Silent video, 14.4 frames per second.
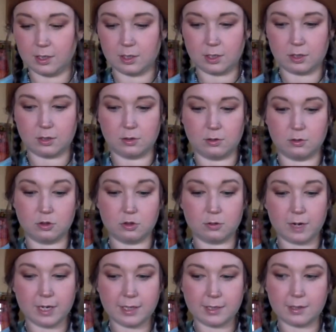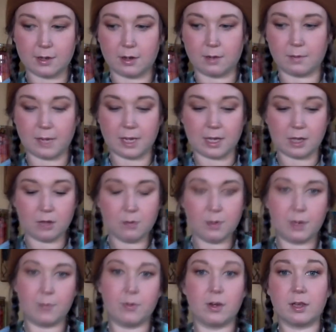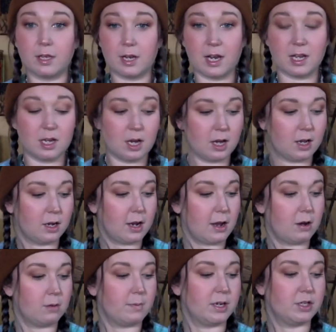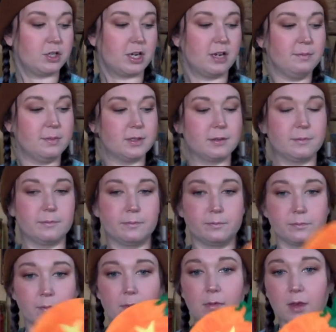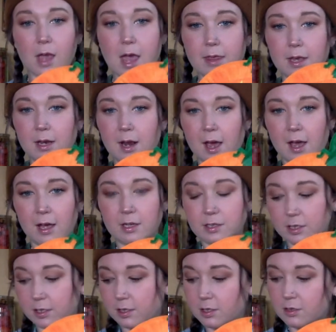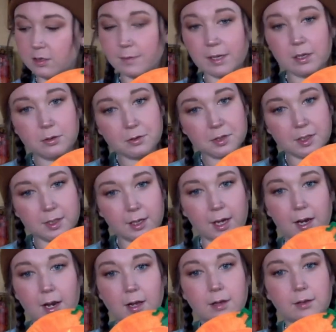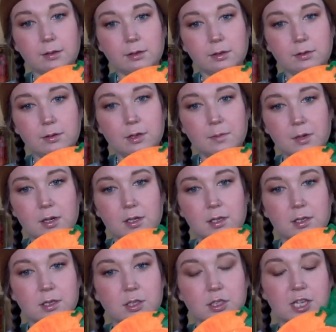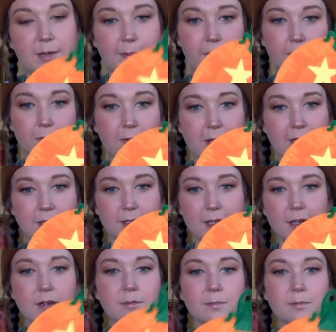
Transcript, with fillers: to trace on my yellow paper, and then I cut out my shapes and then I just used my glue stick and I glued them on in the shape of a face there.